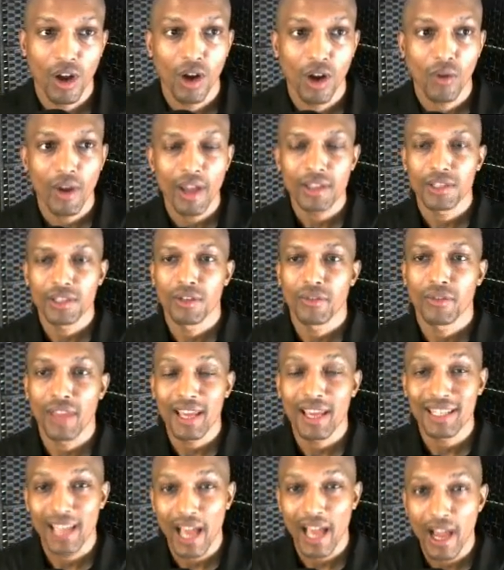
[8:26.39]
All right, so
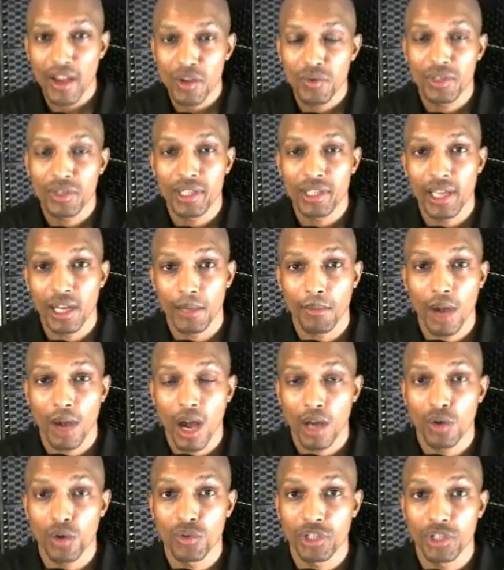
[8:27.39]
that's how you set up
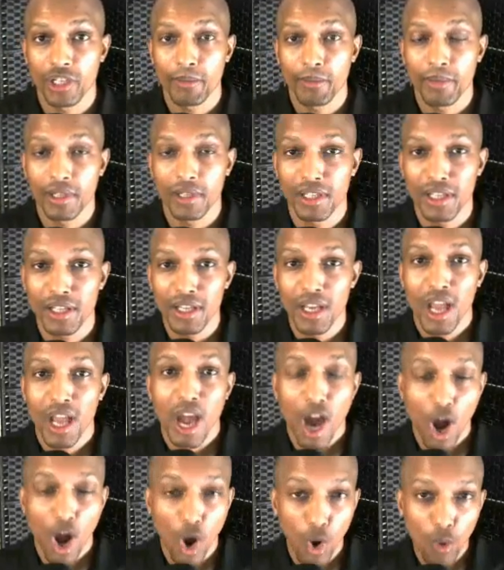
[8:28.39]
AutoGPT.
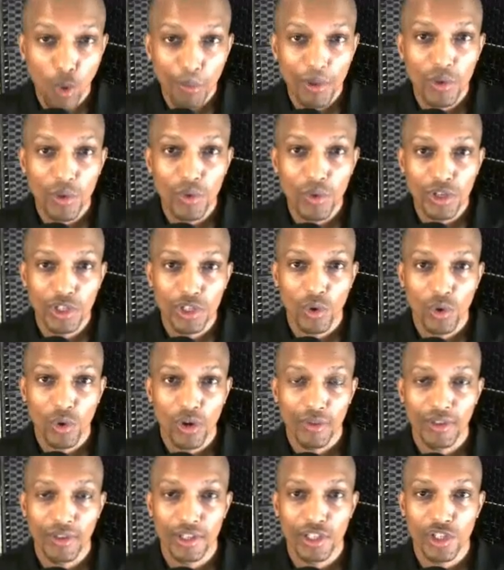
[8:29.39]
I hope you
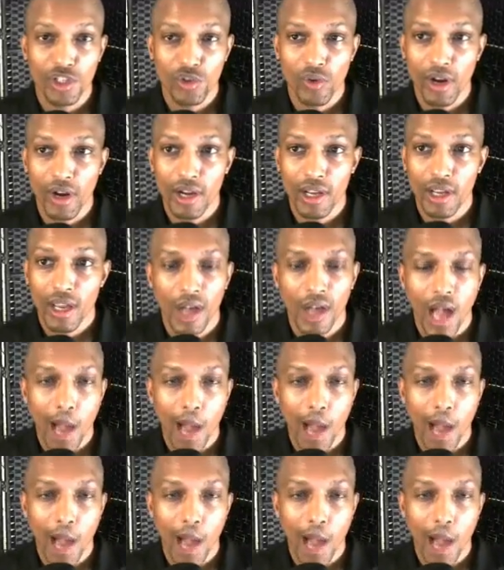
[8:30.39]
enjoyed this training.